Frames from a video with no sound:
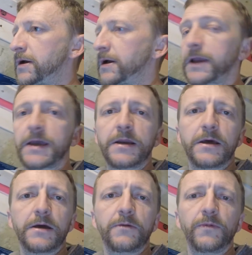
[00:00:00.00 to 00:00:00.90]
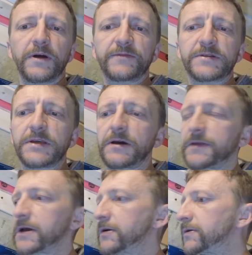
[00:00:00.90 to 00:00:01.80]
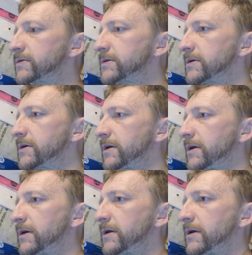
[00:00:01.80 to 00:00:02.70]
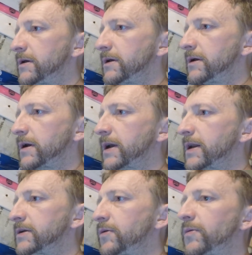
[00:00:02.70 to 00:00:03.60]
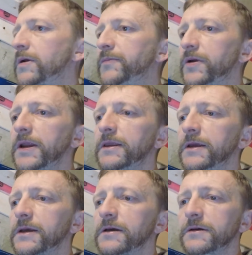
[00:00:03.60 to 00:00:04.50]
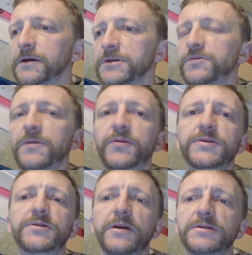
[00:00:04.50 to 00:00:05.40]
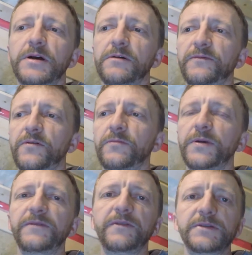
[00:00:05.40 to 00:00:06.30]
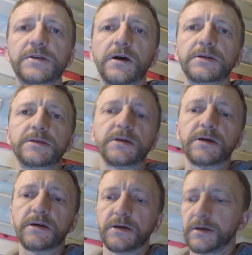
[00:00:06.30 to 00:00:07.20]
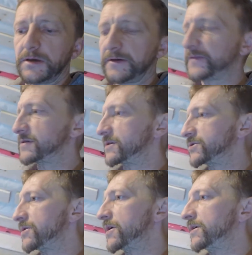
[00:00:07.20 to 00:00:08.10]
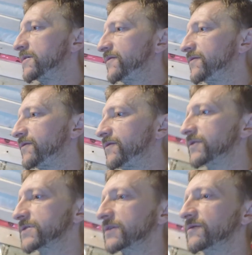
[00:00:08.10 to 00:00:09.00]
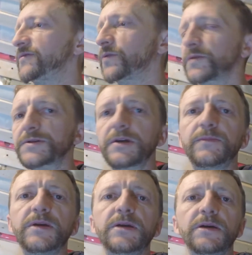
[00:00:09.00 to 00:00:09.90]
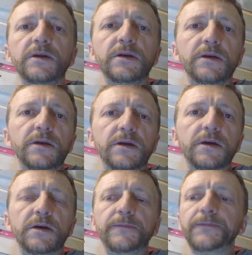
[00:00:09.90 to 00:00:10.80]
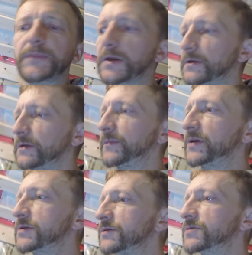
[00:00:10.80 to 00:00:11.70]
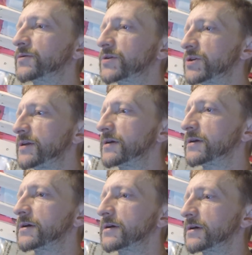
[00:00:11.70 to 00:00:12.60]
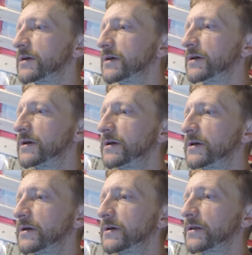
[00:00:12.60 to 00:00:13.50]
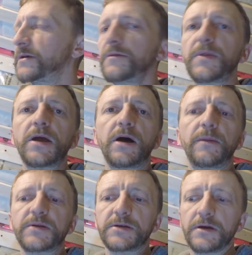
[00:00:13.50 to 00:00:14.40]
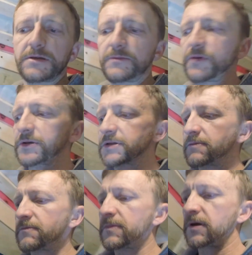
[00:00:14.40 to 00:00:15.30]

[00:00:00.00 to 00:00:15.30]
Again, we'll have to see how that goes. I kind of don't want to put anything down there. I just want to put straight styrofoam. But if it's not strong enough, if it feels like the floor is going to be a little bit too squishy, then I may opt to put some